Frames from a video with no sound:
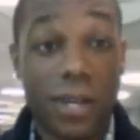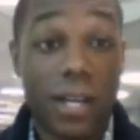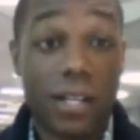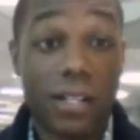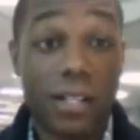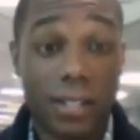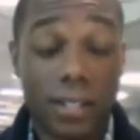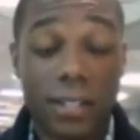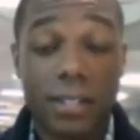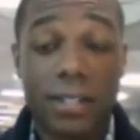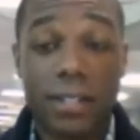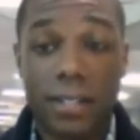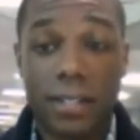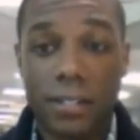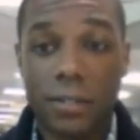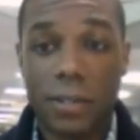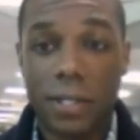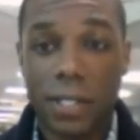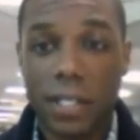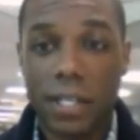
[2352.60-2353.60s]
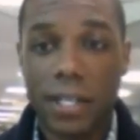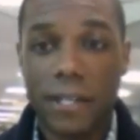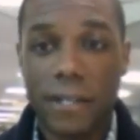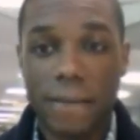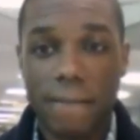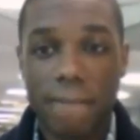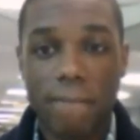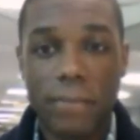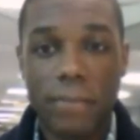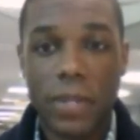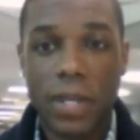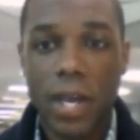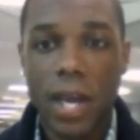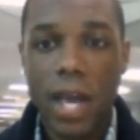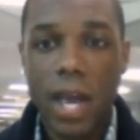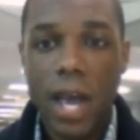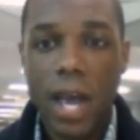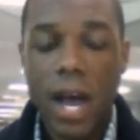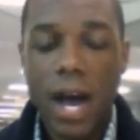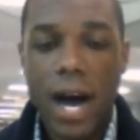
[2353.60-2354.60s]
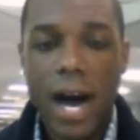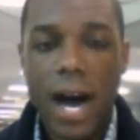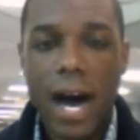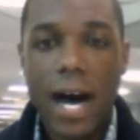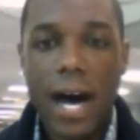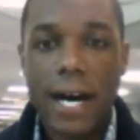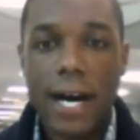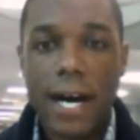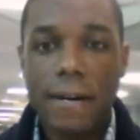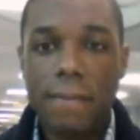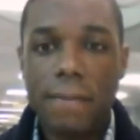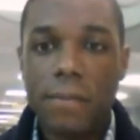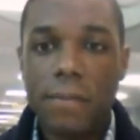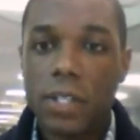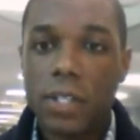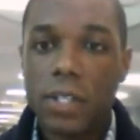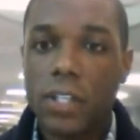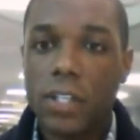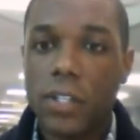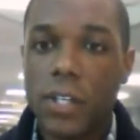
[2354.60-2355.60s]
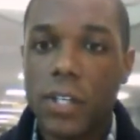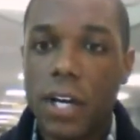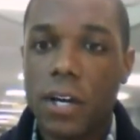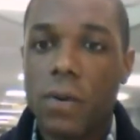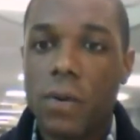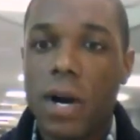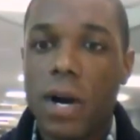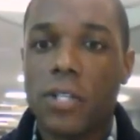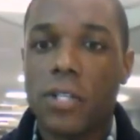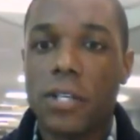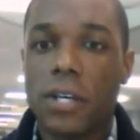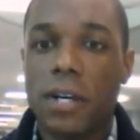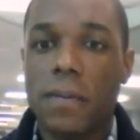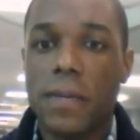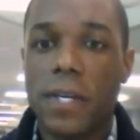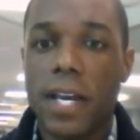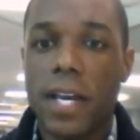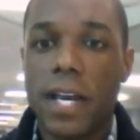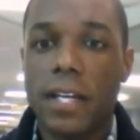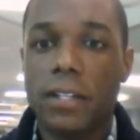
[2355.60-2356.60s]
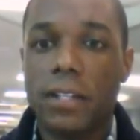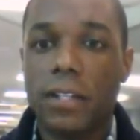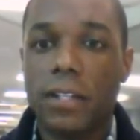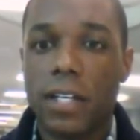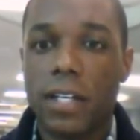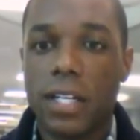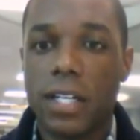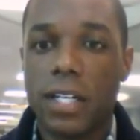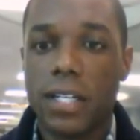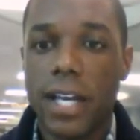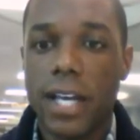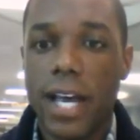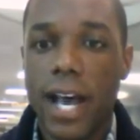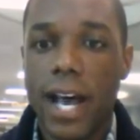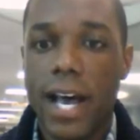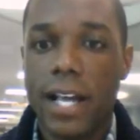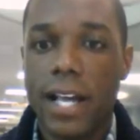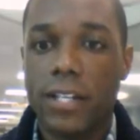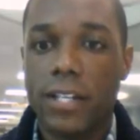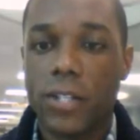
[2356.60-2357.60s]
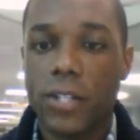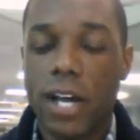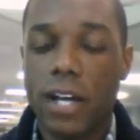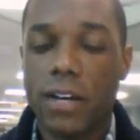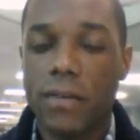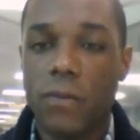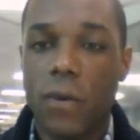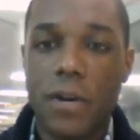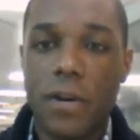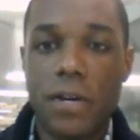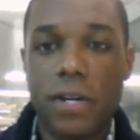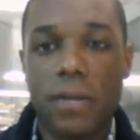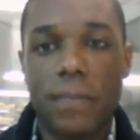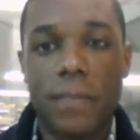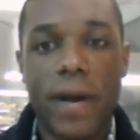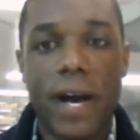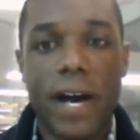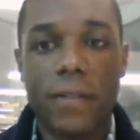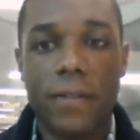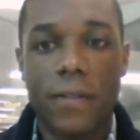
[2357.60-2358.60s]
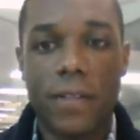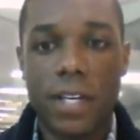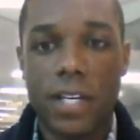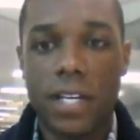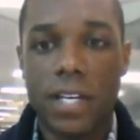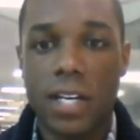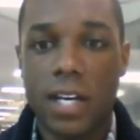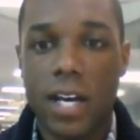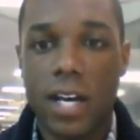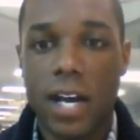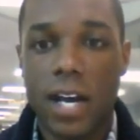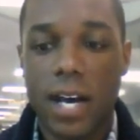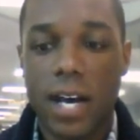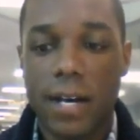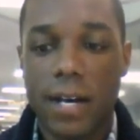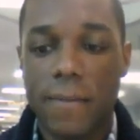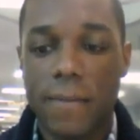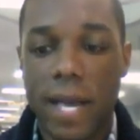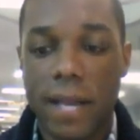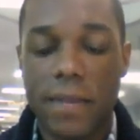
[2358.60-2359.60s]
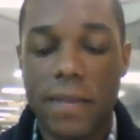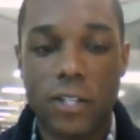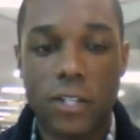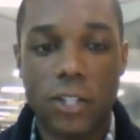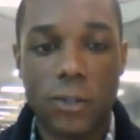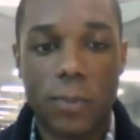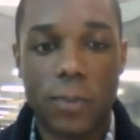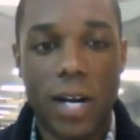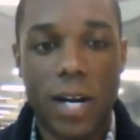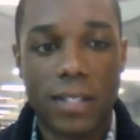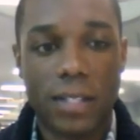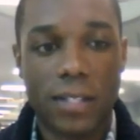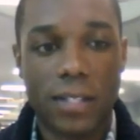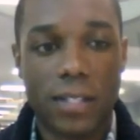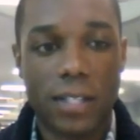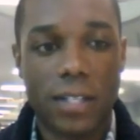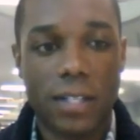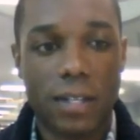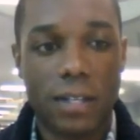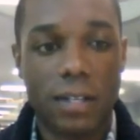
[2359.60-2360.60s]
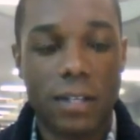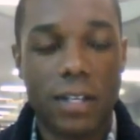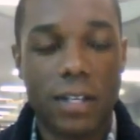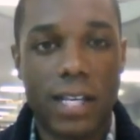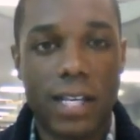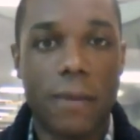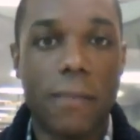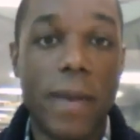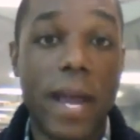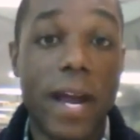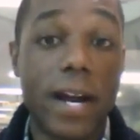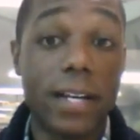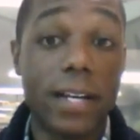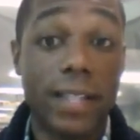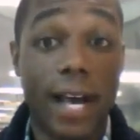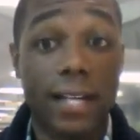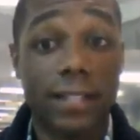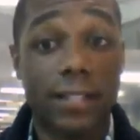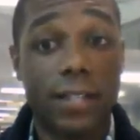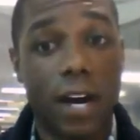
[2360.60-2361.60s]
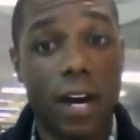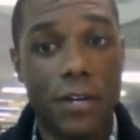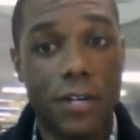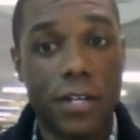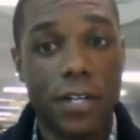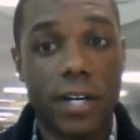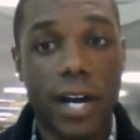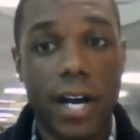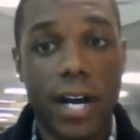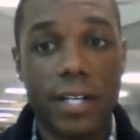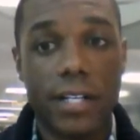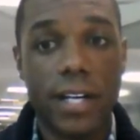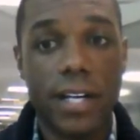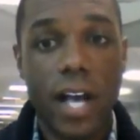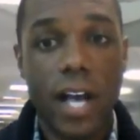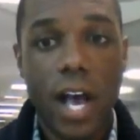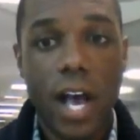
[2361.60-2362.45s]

great. That's really good. Um, just got a question coming in looking at, just kind of wondering about the um, admissions process and comparing that to undergrad.